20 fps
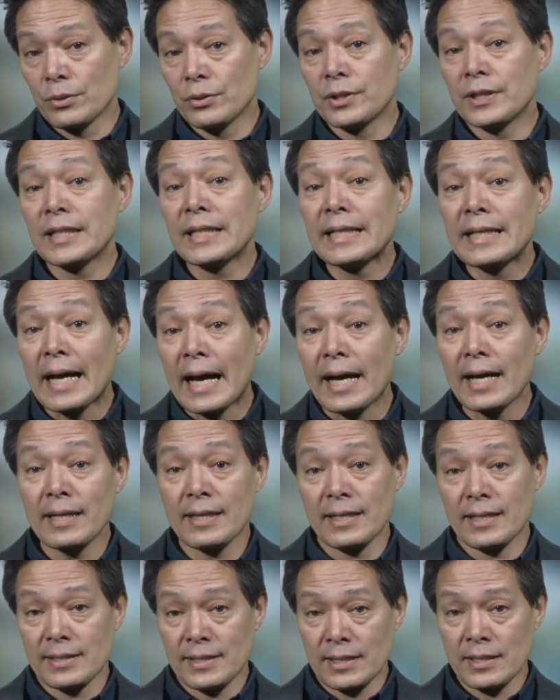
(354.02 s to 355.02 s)
who deny
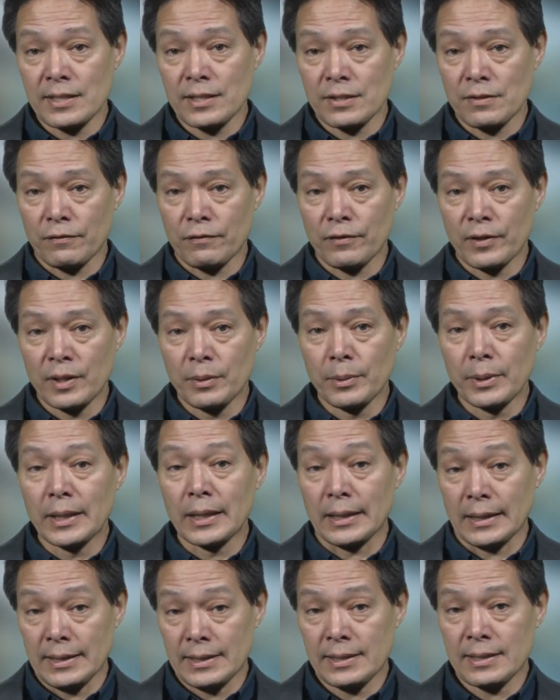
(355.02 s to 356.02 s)
the existence of free
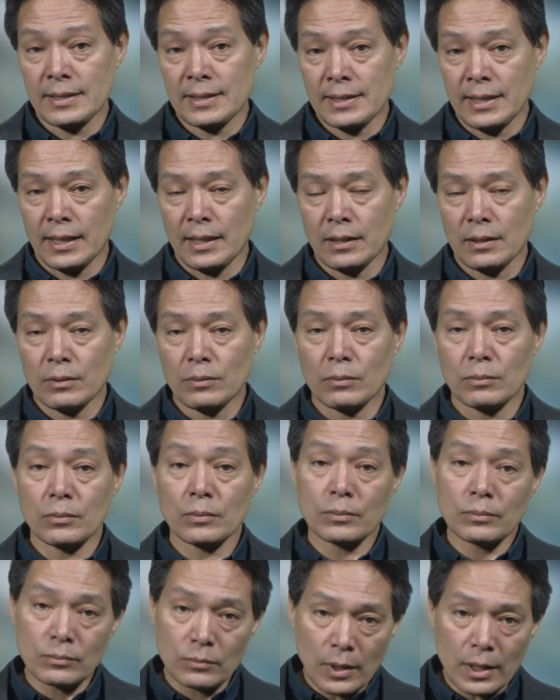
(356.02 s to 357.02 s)
will is to say,
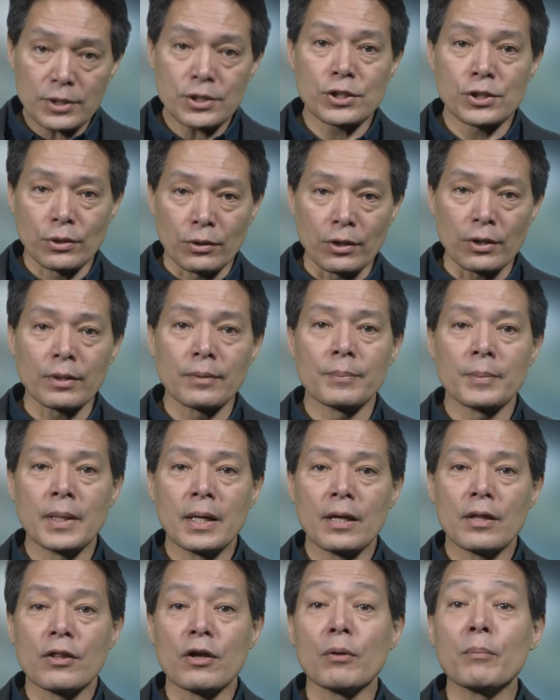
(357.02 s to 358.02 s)
well, sure,
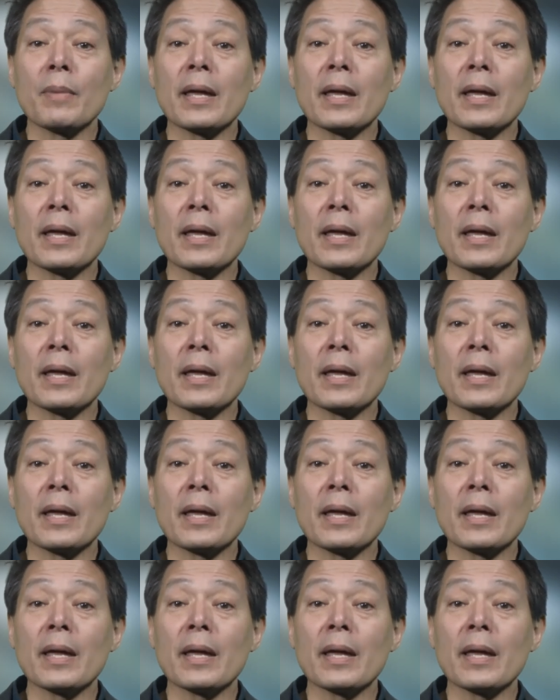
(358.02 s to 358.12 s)
there